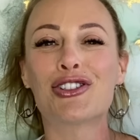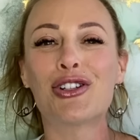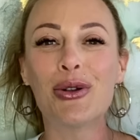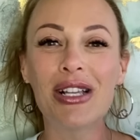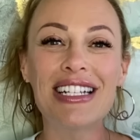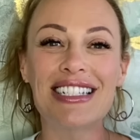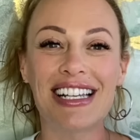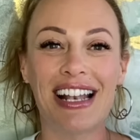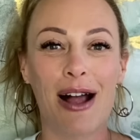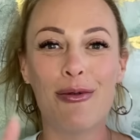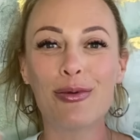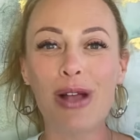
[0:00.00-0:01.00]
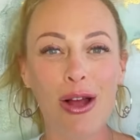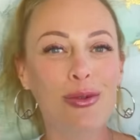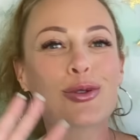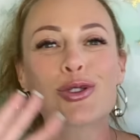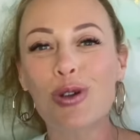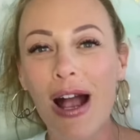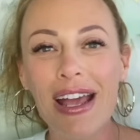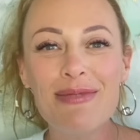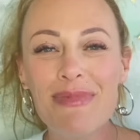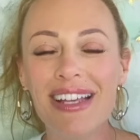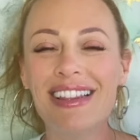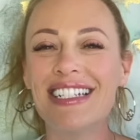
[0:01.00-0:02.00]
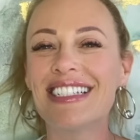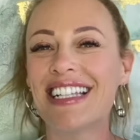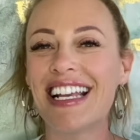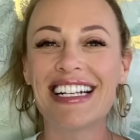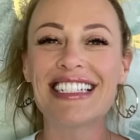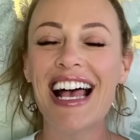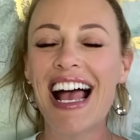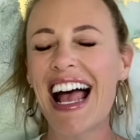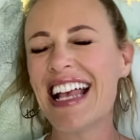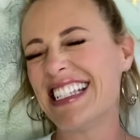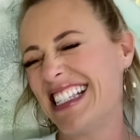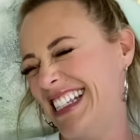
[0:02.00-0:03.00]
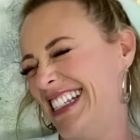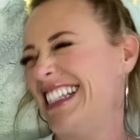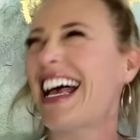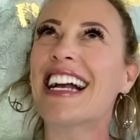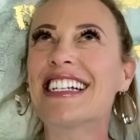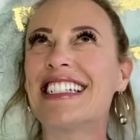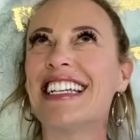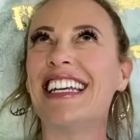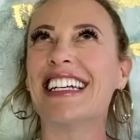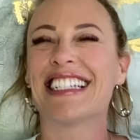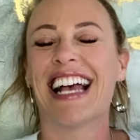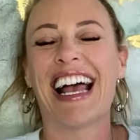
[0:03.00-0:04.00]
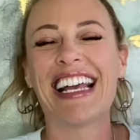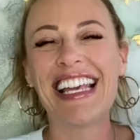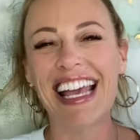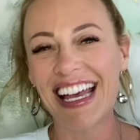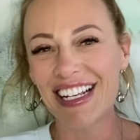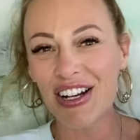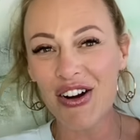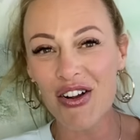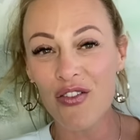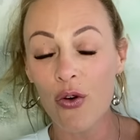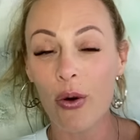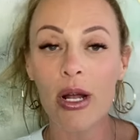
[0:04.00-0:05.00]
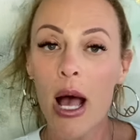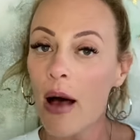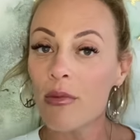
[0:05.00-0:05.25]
So listen, I will, I will try to make these things as sexy as I can going forward.